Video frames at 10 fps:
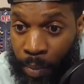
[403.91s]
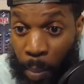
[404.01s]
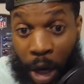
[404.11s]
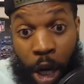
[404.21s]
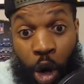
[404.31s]

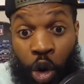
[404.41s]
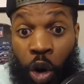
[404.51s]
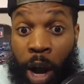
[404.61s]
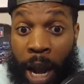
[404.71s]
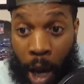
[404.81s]
But
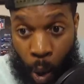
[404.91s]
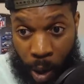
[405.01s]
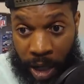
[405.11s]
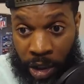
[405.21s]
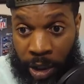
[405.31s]
great
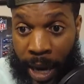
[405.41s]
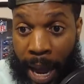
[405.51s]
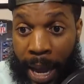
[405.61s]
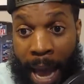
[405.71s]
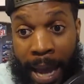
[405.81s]
question, guy.